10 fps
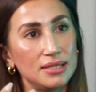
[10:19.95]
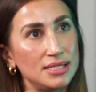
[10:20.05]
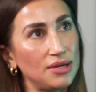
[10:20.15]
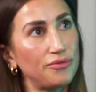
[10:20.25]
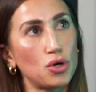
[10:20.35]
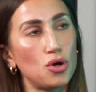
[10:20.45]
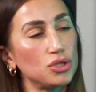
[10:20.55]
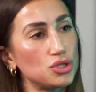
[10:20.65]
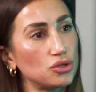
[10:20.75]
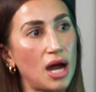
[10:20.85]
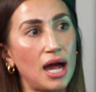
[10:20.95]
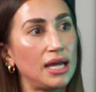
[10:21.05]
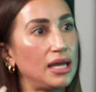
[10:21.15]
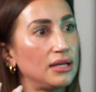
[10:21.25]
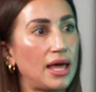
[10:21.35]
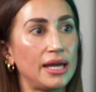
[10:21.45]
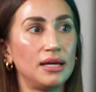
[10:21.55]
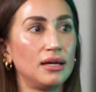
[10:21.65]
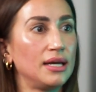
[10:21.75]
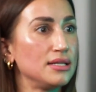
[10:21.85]
difficult, trying,
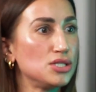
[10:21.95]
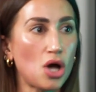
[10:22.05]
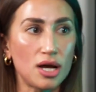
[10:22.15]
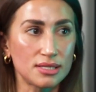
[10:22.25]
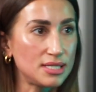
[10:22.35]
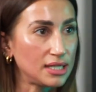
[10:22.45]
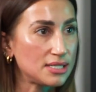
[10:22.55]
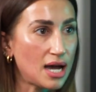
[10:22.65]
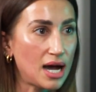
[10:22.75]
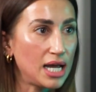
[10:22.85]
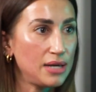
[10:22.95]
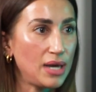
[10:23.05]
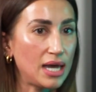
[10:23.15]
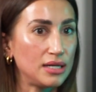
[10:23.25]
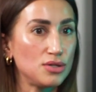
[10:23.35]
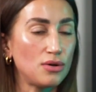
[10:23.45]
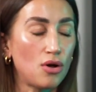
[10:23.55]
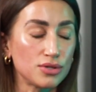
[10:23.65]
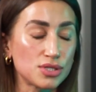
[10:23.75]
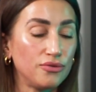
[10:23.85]
like exhausting time, and
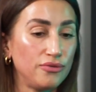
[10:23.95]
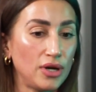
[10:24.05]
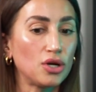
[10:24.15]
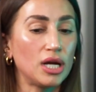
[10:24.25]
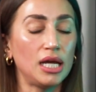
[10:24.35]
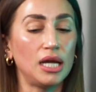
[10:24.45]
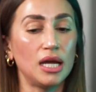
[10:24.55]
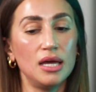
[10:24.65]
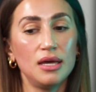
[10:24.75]
also very,